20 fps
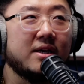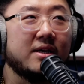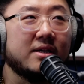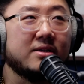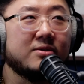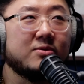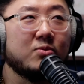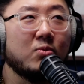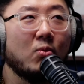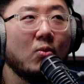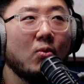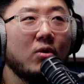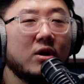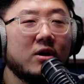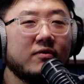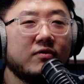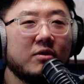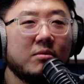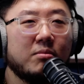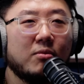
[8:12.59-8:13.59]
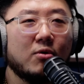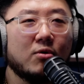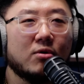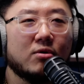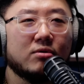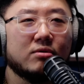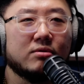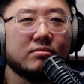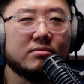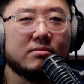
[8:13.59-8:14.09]
it's one of the
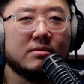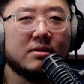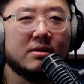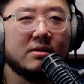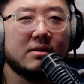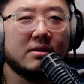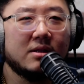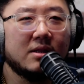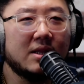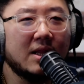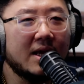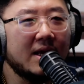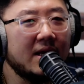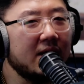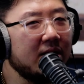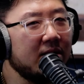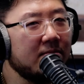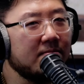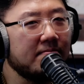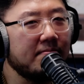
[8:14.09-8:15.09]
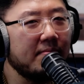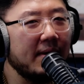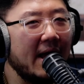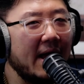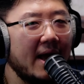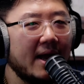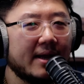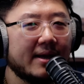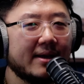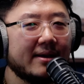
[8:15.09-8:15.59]
more laid
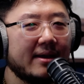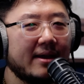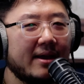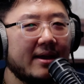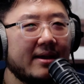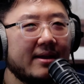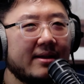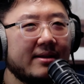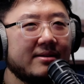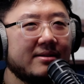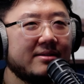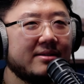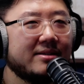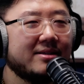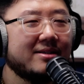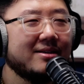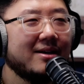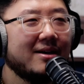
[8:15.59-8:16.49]
back and